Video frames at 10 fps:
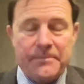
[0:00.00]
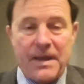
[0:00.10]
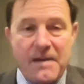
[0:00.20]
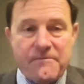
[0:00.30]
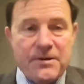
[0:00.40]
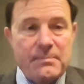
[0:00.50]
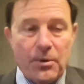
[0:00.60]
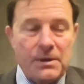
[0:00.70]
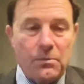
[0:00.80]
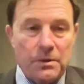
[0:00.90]

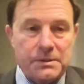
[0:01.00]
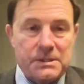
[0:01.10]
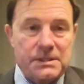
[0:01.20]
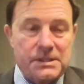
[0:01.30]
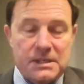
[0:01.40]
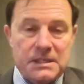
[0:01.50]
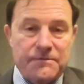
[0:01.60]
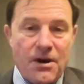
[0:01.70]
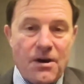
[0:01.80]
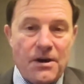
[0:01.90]
everybody wants a
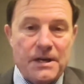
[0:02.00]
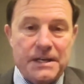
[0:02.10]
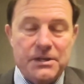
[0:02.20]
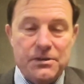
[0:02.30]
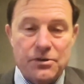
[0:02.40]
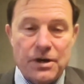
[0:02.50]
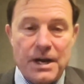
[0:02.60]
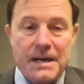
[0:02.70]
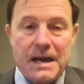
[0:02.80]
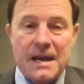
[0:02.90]
ceasefire in
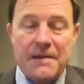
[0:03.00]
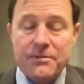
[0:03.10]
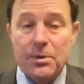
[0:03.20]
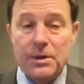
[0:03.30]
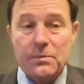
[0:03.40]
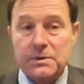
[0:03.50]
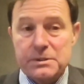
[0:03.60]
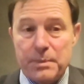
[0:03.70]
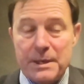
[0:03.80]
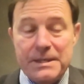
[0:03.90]
Ukraine and everybody wants
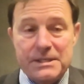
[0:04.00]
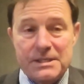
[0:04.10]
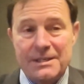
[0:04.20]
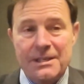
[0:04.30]
peace,